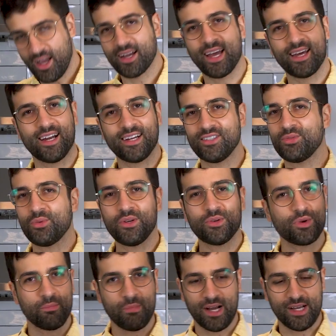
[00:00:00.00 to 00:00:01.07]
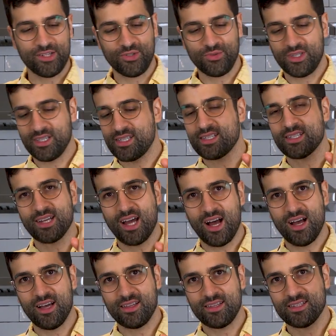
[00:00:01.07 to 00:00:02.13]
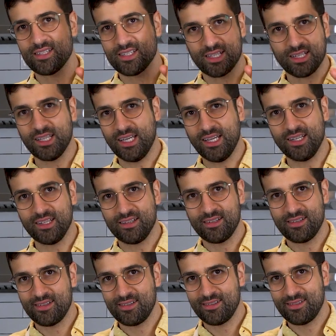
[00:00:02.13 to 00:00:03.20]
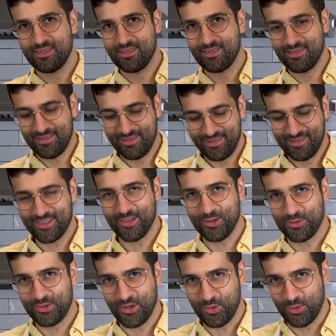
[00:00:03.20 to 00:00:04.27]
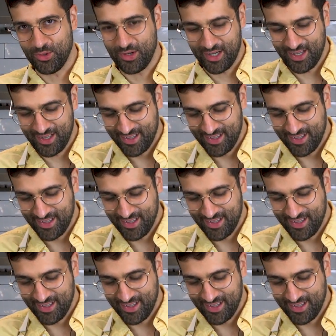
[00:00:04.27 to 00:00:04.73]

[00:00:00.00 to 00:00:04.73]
Again, I just wanna remind you, this is clean. So don't worry.